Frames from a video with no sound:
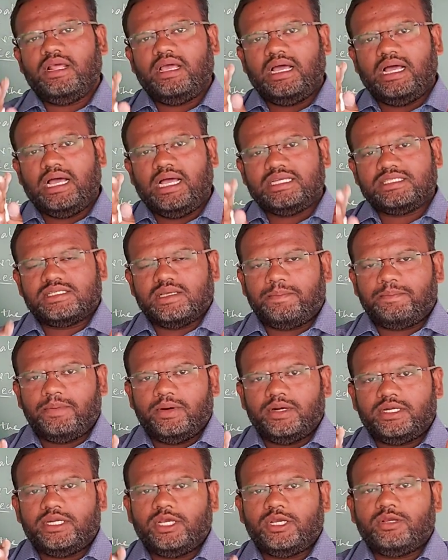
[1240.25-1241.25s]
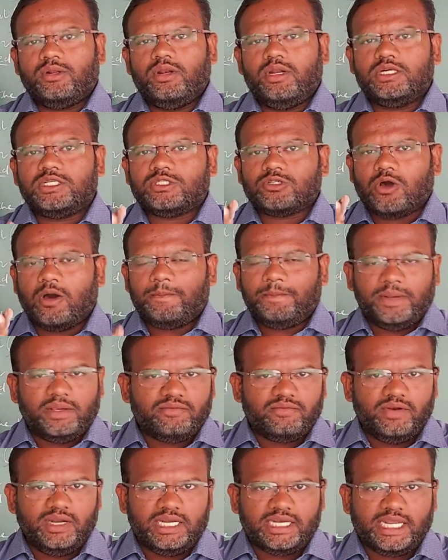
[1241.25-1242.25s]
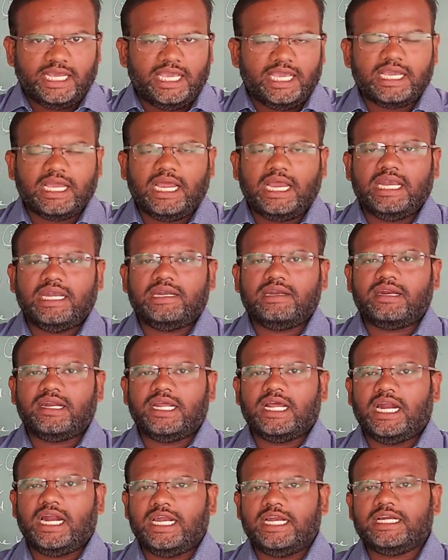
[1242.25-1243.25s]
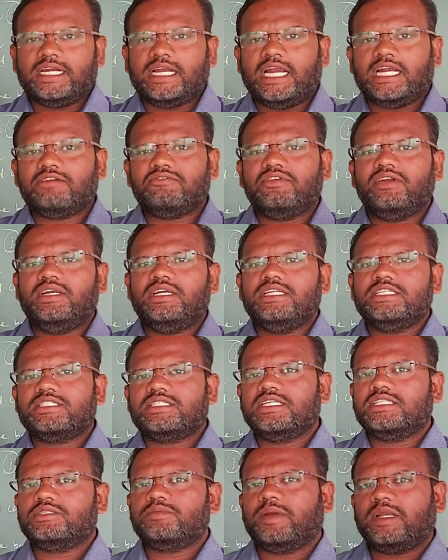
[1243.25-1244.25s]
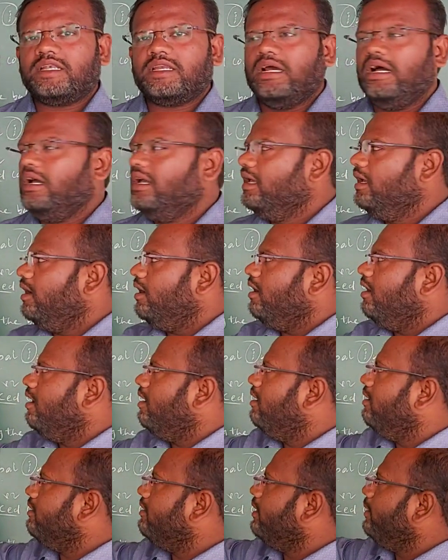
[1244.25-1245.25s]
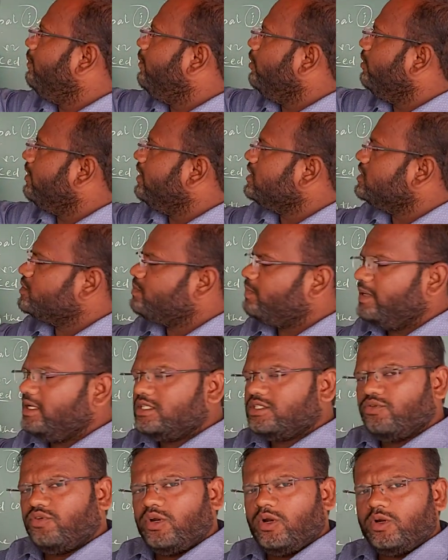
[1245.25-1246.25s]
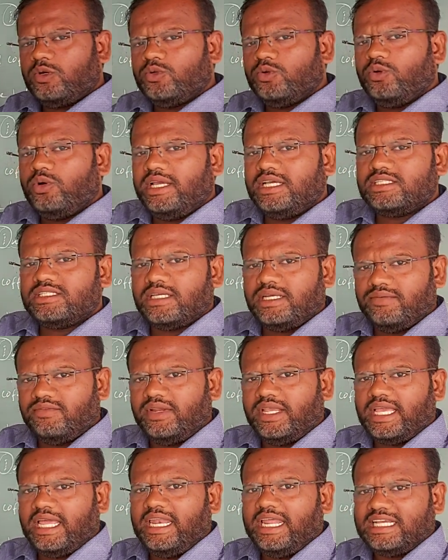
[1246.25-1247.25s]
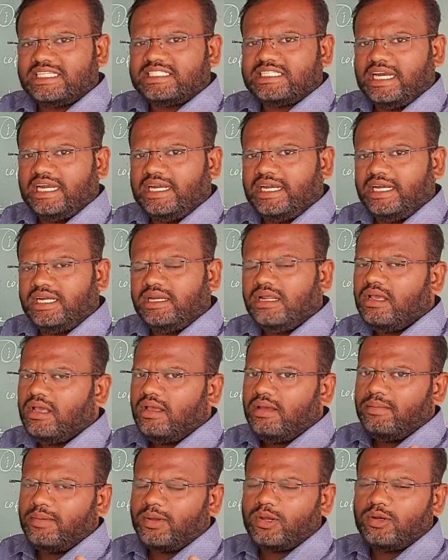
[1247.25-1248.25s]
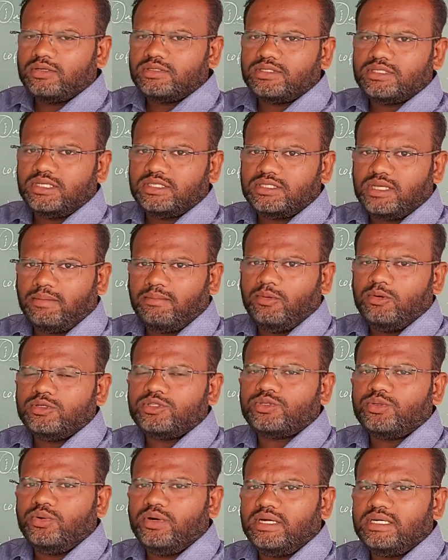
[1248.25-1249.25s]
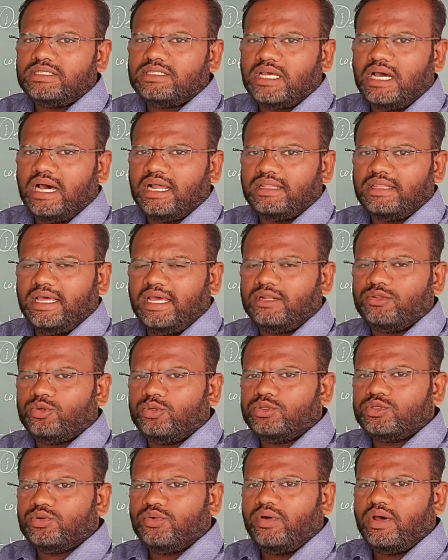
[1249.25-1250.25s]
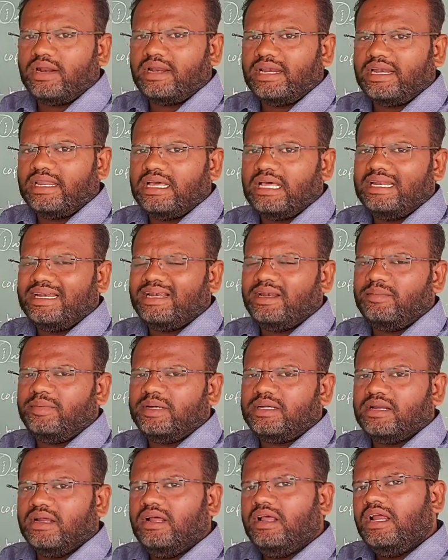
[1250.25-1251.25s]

as a particular topic we'll take, and regarding that we'll discuss. But reported speech 1 or 2 days we can extend it, because some more students are there, those who are getting a little bit